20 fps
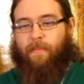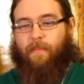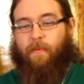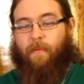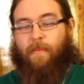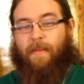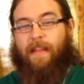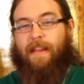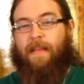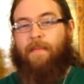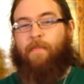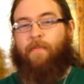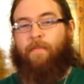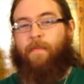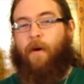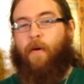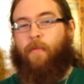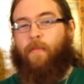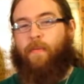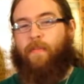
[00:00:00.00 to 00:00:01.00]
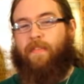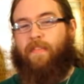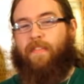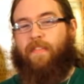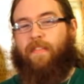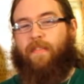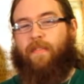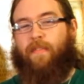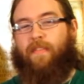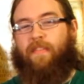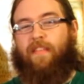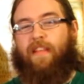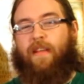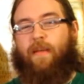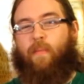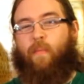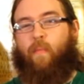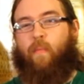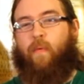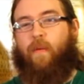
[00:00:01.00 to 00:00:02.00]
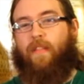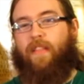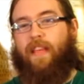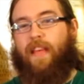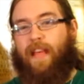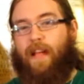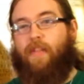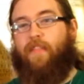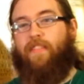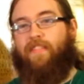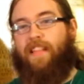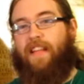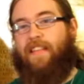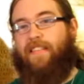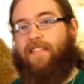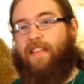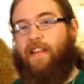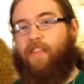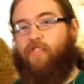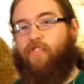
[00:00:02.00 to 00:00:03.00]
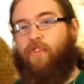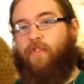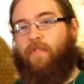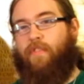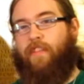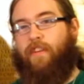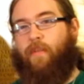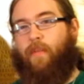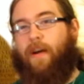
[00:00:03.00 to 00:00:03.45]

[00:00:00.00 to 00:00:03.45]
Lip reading: when me and him was like, what the hell is that section over there?